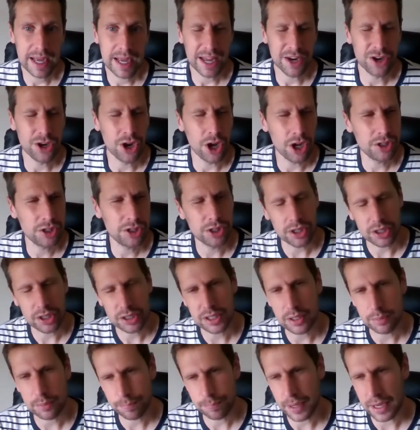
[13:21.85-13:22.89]
and not
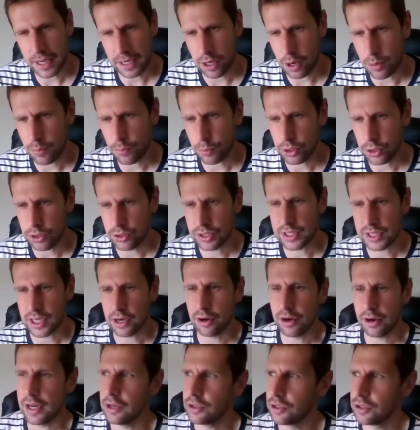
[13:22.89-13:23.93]
just in picking up what you said
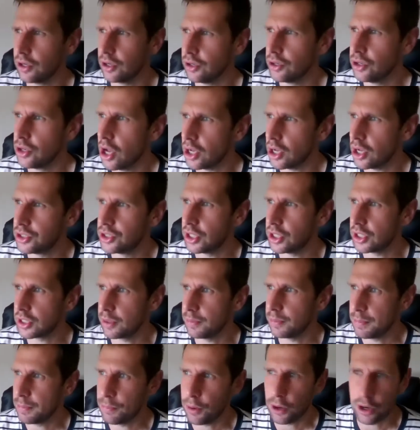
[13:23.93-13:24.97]
earlier, John, not just
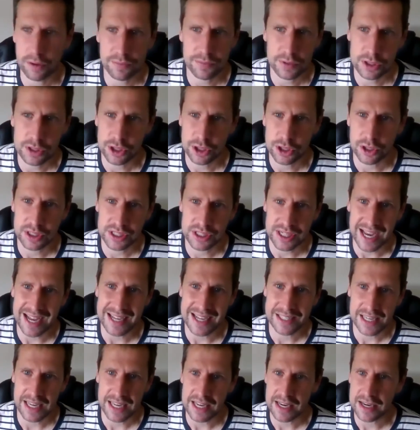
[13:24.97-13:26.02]
to be part of the church
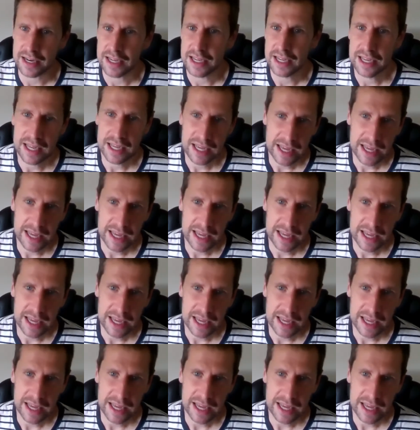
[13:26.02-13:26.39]
as in